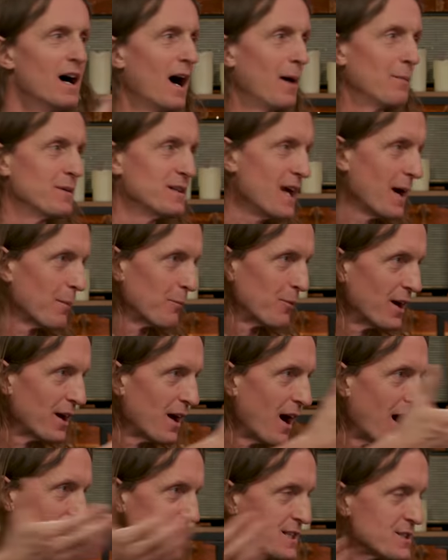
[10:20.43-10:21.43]
I mean, yeah,
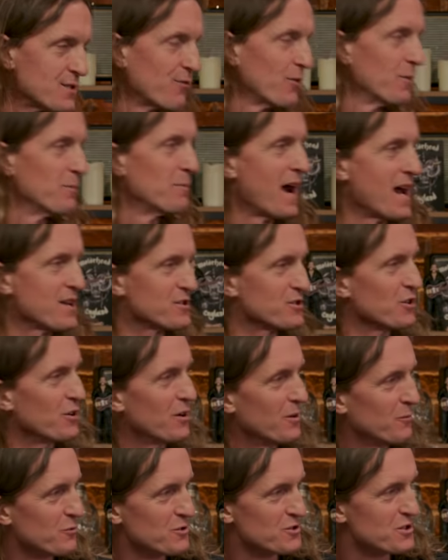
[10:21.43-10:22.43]
Brent Hinds from
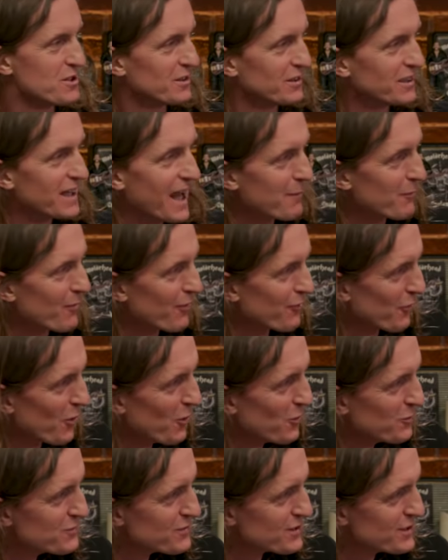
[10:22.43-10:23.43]
Mastodon was in Game of
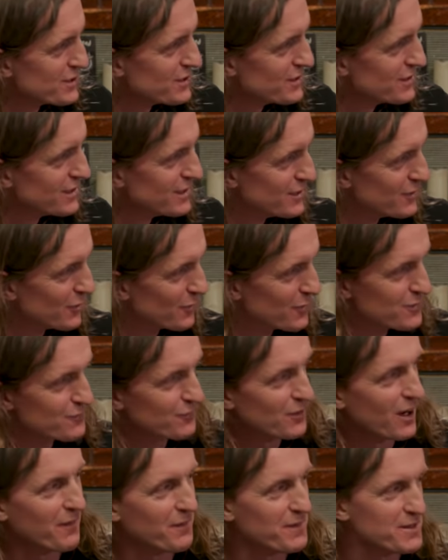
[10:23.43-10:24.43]
Thrones, and you know,
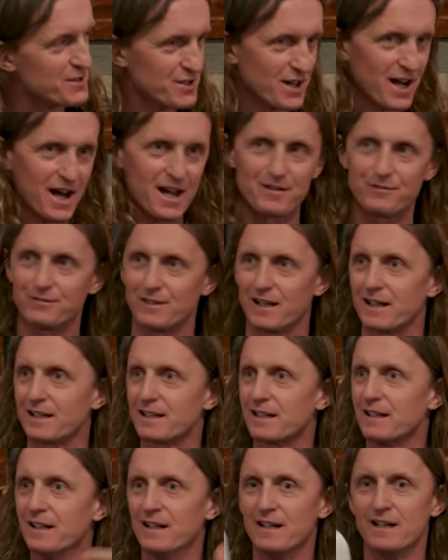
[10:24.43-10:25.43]
you've got this kind of like,